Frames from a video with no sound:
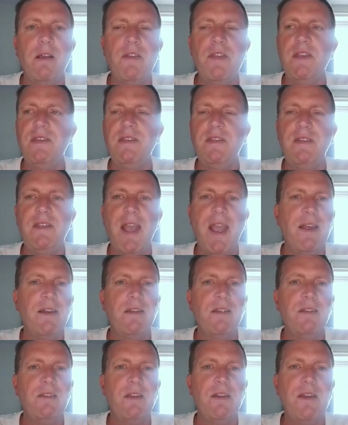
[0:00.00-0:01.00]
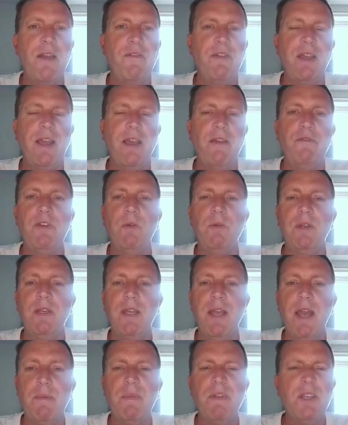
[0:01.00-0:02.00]
Like they're dead, they never get
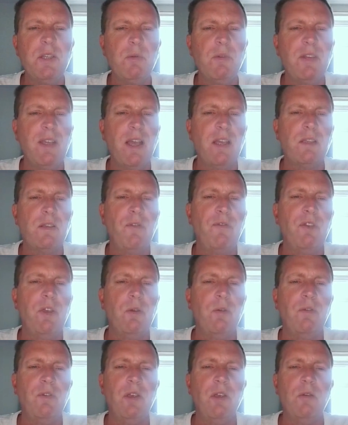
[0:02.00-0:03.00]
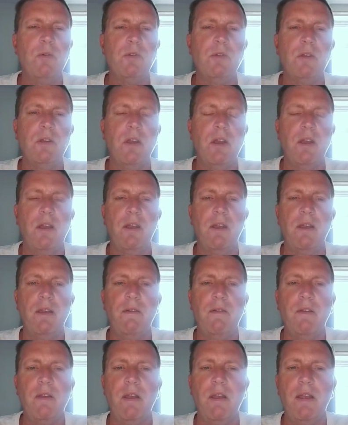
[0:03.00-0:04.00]
viewed again. But this one gets a few views
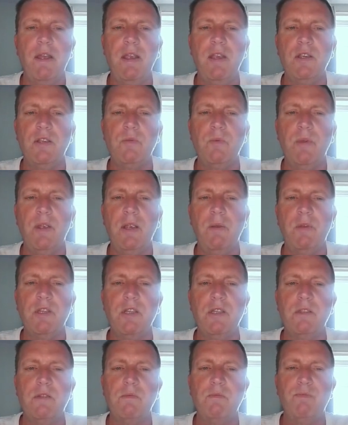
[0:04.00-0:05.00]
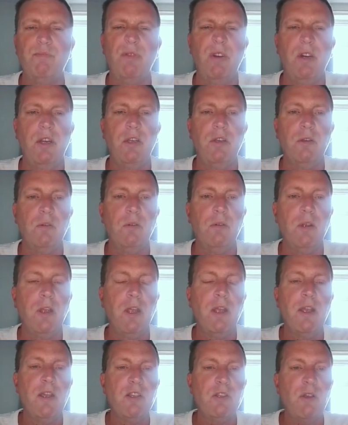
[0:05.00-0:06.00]
each week, which is pretty
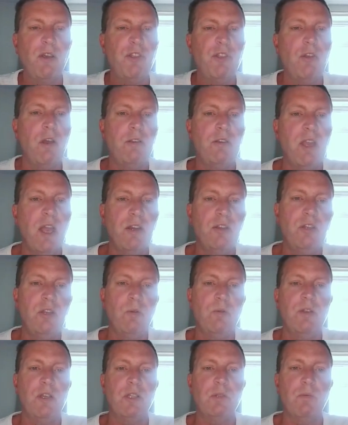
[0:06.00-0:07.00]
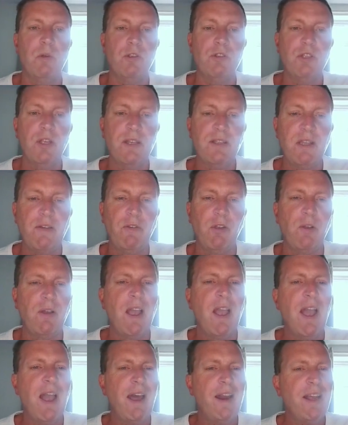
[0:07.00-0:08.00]
cool. So I thought I'd do this one. So let's have a
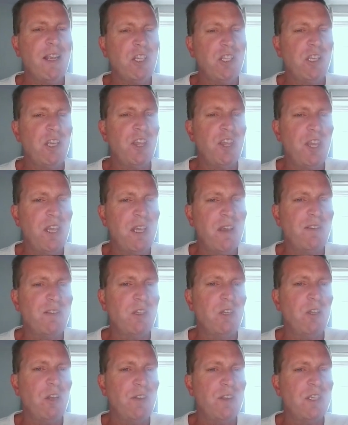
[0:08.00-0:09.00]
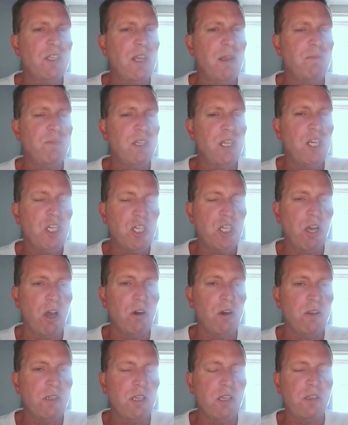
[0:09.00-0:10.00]
look. I actually think I've still got the same
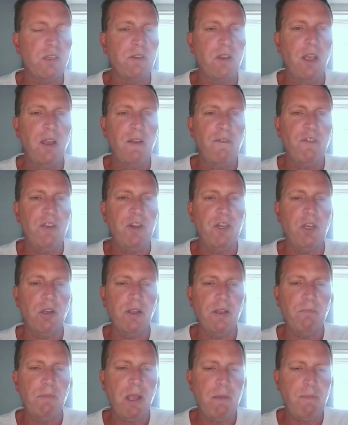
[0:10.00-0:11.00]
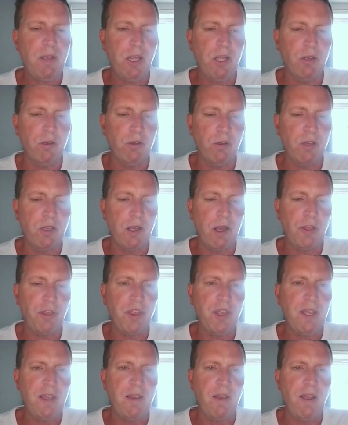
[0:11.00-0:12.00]
T-shirt on as this video. Let me look.
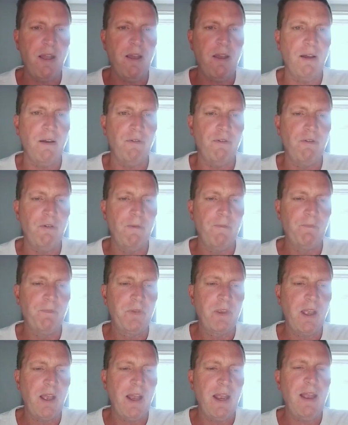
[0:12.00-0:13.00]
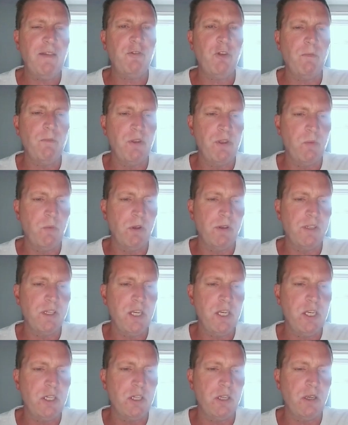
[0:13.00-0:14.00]
I think I have. I have got more than one
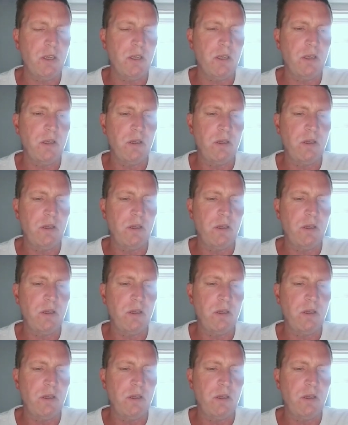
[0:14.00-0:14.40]
T-shirt.